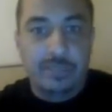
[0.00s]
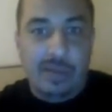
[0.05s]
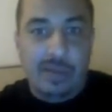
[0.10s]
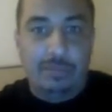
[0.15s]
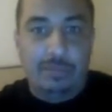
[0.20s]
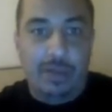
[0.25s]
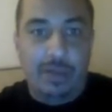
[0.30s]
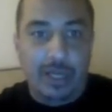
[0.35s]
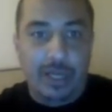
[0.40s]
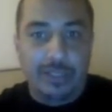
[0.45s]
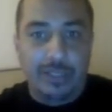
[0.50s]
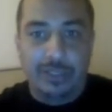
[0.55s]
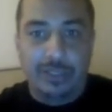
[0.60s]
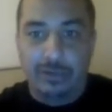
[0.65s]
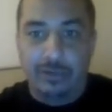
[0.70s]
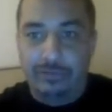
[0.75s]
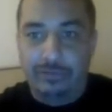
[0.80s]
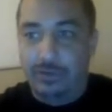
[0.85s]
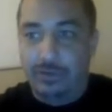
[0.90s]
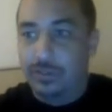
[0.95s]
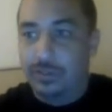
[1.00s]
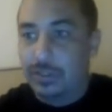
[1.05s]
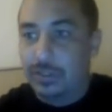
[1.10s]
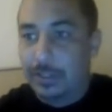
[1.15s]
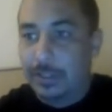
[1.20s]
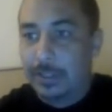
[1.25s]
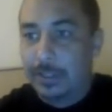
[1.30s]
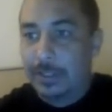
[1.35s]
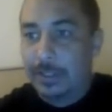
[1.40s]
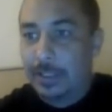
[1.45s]
is my blog SEO
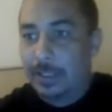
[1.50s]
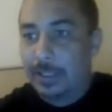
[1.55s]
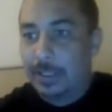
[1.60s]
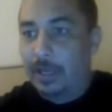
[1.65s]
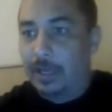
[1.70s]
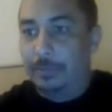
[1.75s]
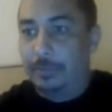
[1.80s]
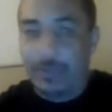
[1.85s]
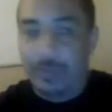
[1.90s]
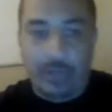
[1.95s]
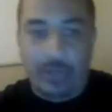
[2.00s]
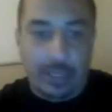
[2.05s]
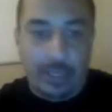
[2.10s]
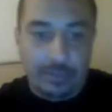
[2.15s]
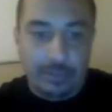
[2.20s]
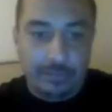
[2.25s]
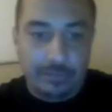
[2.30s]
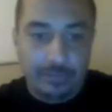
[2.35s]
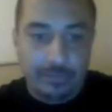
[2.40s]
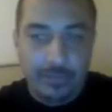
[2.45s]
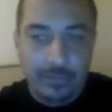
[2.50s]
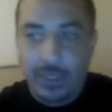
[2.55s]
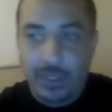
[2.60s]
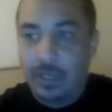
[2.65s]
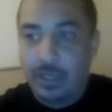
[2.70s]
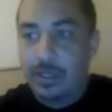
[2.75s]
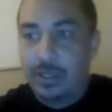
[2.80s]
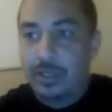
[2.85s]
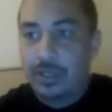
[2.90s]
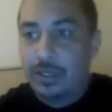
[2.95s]
folder. Oh, okay,
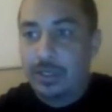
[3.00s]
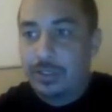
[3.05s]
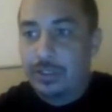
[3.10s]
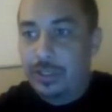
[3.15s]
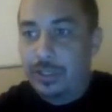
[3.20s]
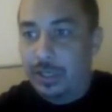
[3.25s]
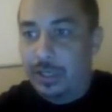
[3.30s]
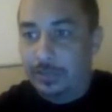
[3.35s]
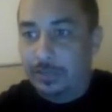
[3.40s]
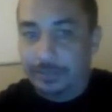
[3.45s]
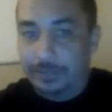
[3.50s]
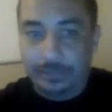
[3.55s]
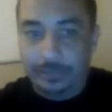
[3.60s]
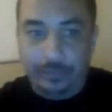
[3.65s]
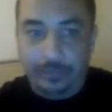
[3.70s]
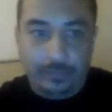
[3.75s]
so